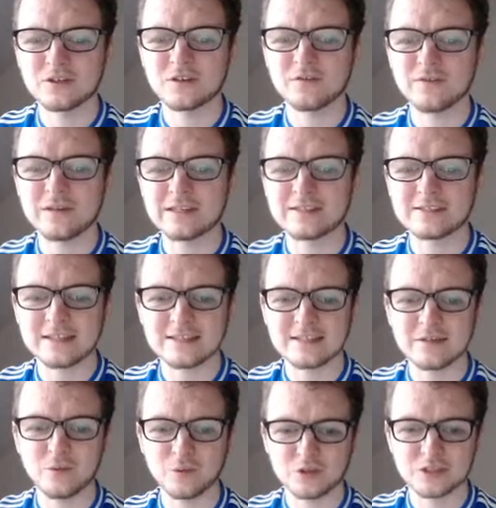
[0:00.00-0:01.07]
I think
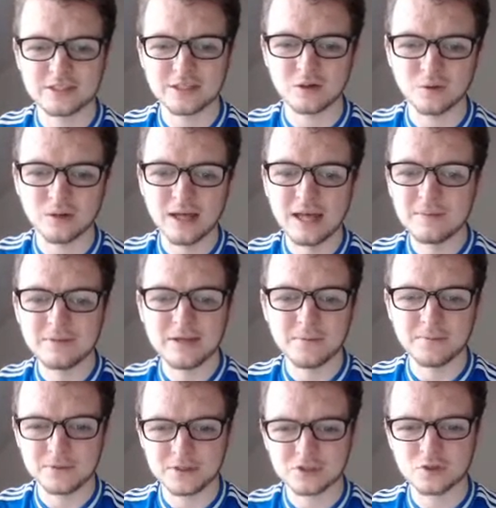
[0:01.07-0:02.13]
City will still be
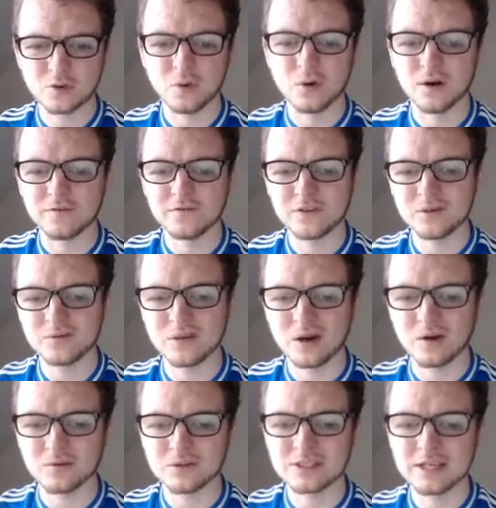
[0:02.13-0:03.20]
able to score a few
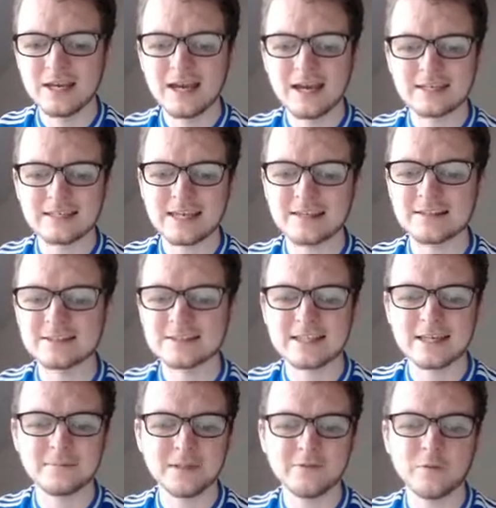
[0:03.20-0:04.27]
goals against
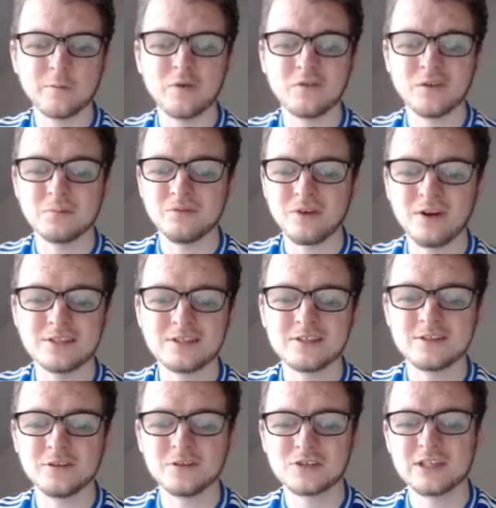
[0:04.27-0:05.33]
them. Liverpool v
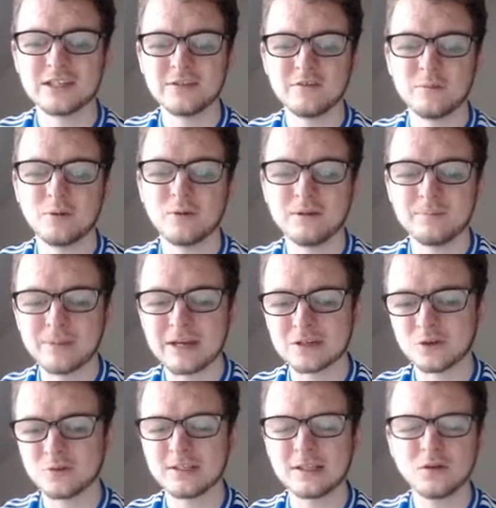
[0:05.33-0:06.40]
Brighton, looks like Liverpool are back on it.